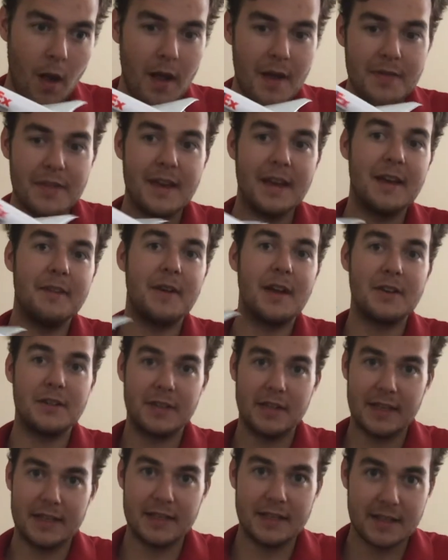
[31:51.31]
They eventually
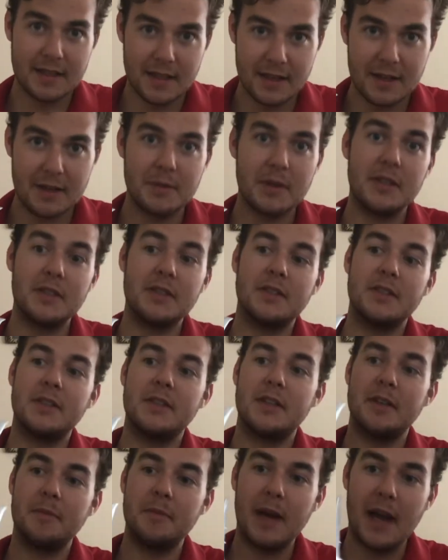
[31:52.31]
had to declare an emergency,
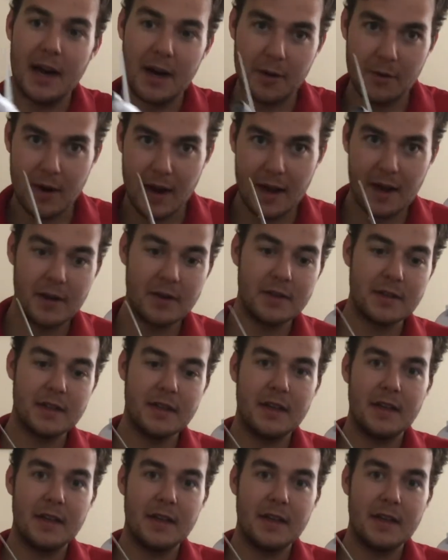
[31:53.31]
turn back around,